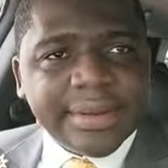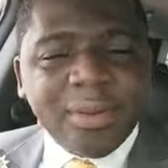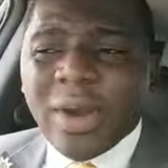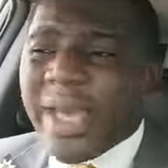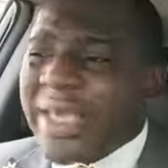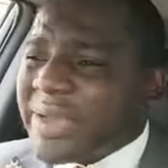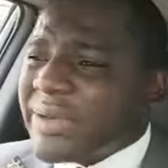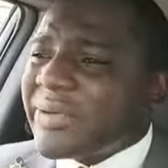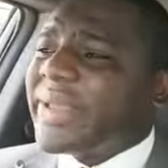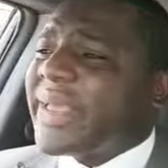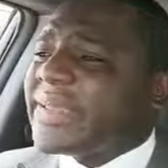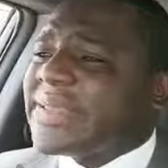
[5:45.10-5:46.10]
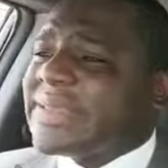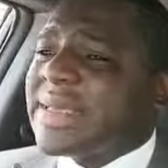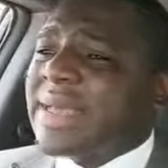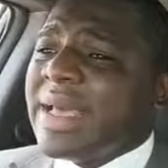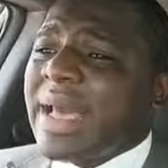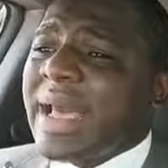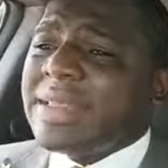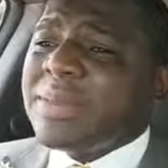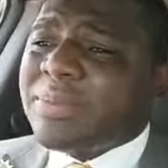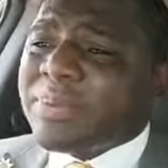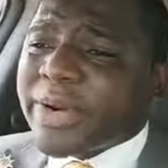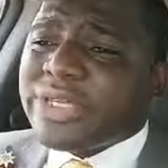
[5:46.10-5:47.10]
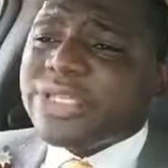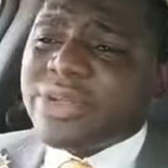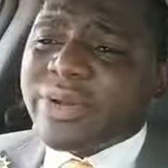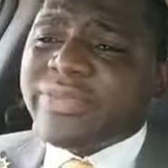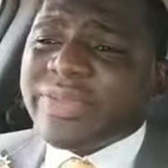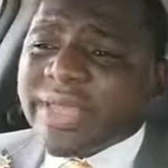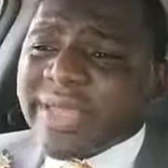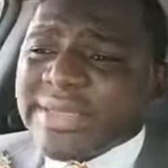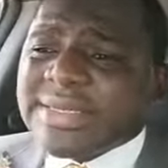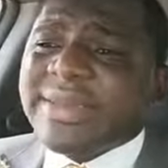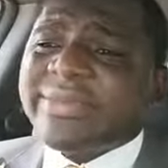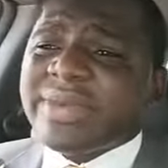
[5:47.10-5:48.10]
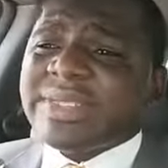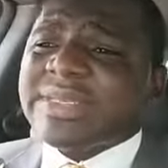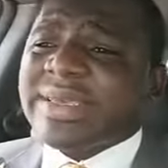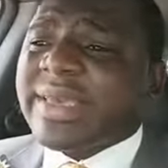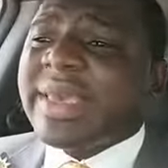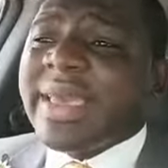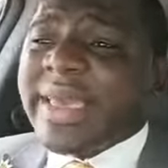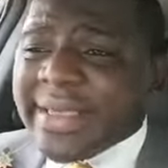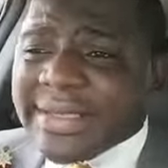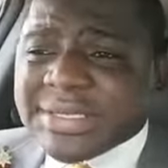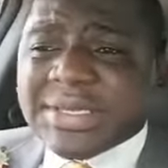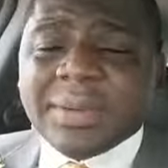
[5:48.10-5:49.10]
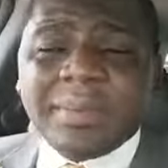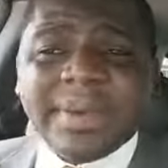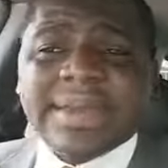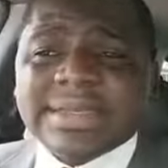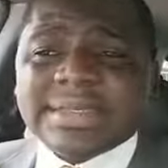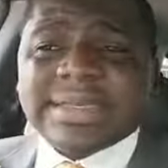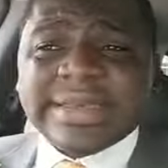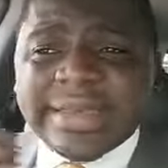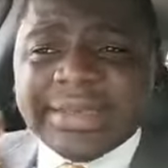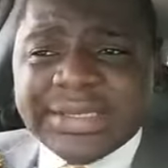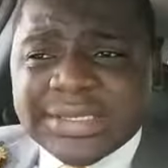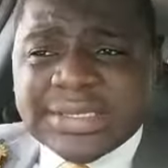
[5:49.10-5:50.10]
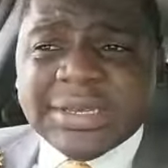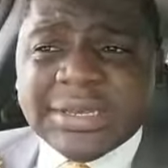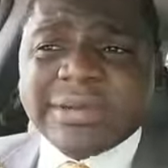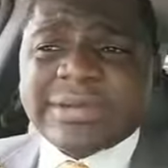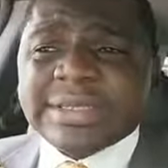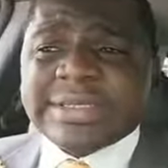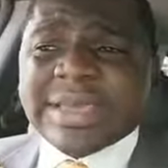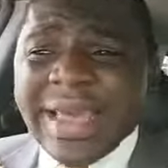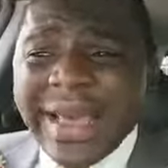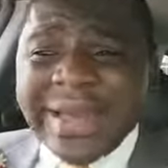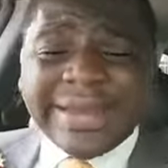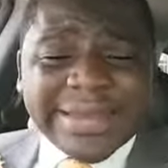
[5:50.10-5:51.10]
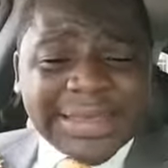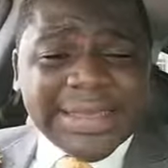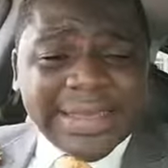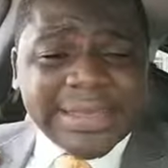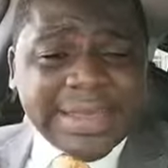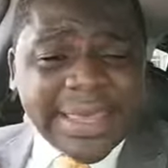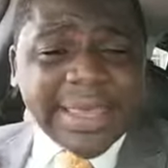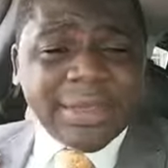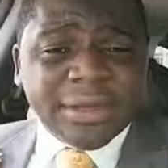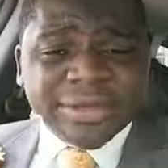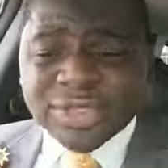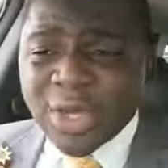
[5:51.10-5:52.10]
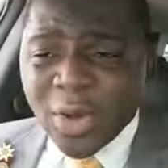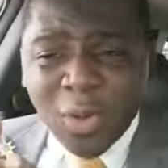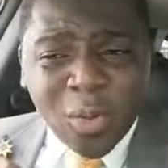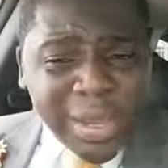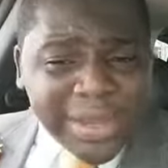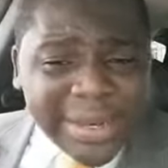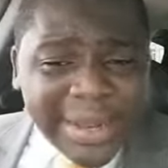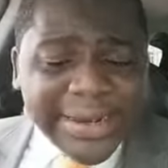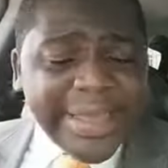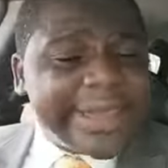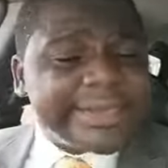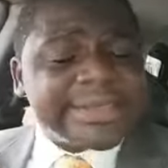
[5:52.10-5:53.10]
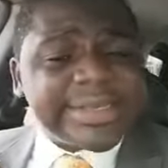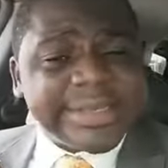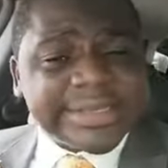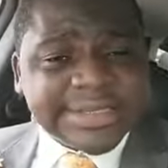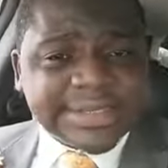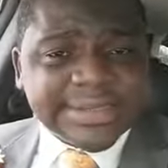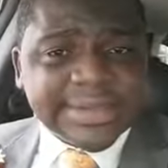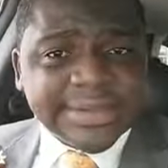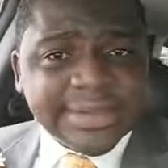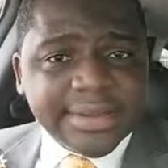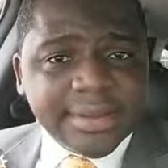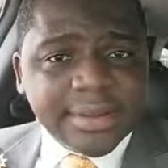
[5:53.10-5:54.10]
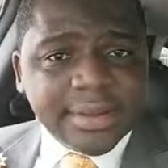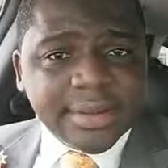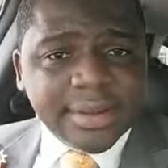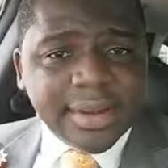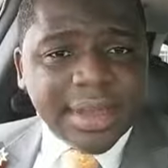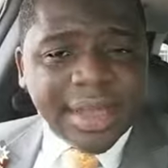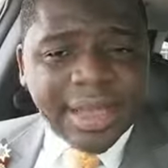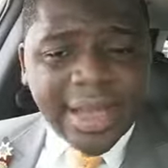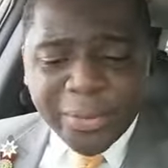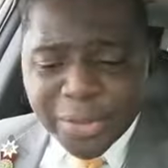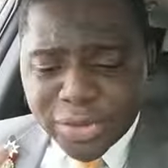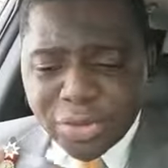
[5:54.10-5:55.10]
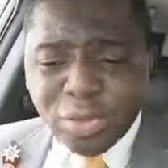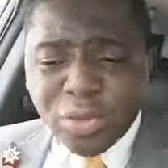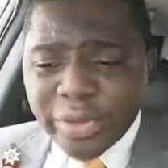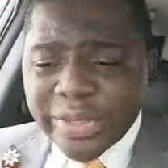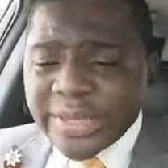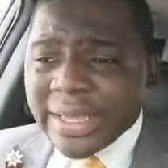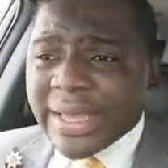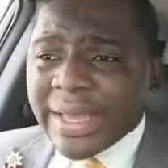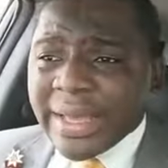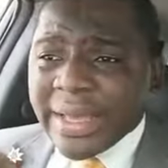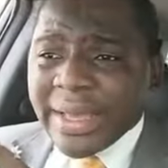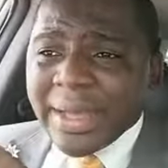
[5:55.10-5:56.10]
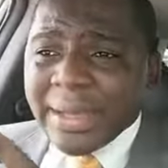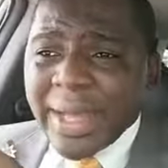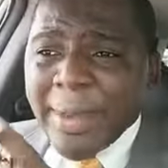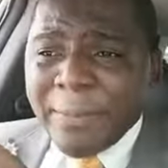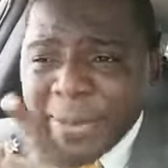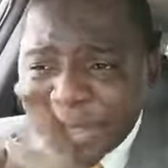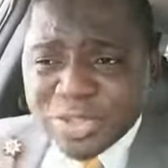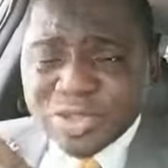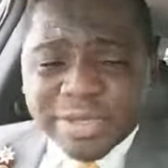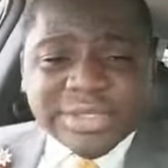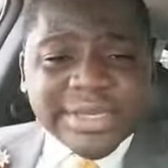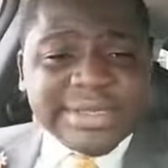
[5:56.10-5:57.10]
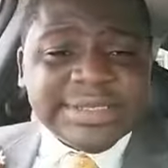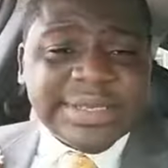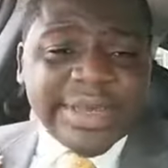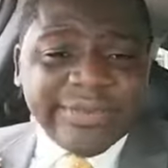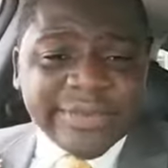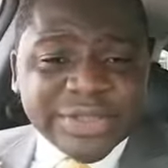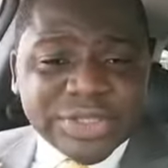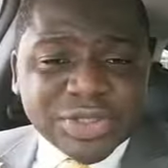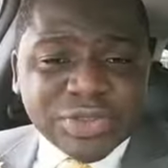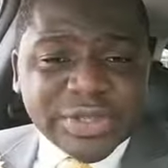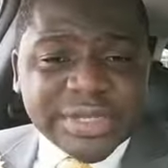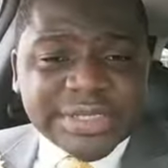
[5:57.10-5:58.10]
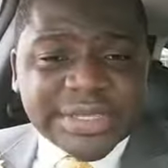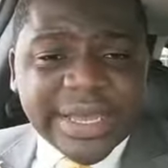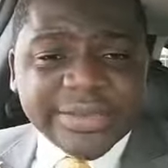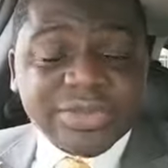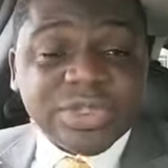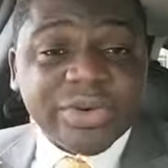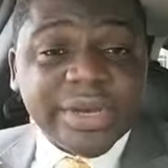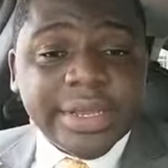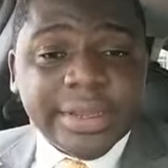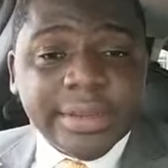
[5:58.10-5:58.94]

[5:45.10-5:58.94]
Why create an impression of negativity, instability, insecurity, anarchy, and chaos where none exists? Are we doing a patriotic service to this country?